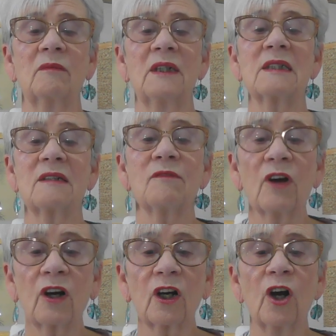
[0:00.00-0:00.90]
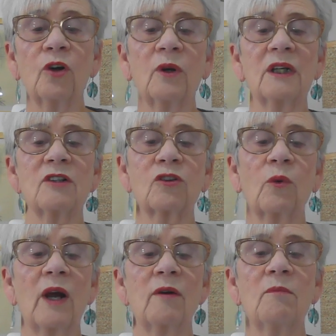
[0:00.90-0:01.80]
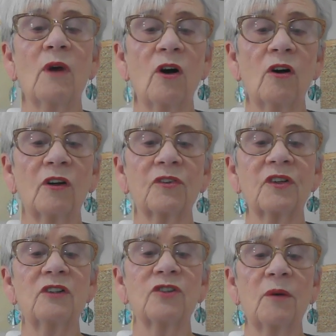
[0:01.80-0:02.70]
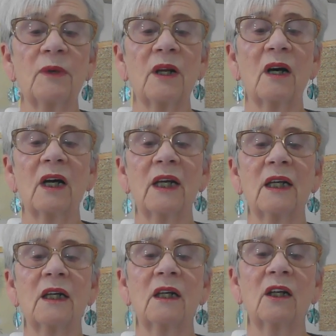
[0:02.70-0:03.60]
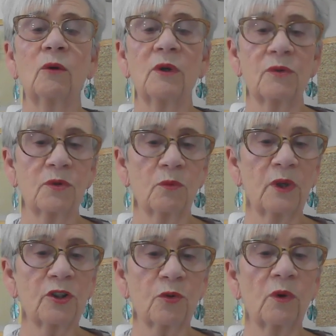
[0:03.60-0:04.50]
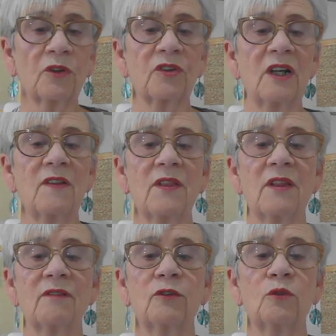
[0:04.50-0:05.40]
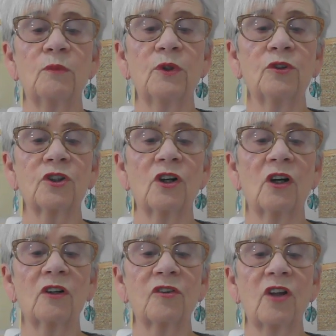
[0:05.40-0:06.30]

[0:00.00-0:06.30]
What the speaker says: is in Virgo and it's squaring Mars in Gemini, which was in the full moon chart.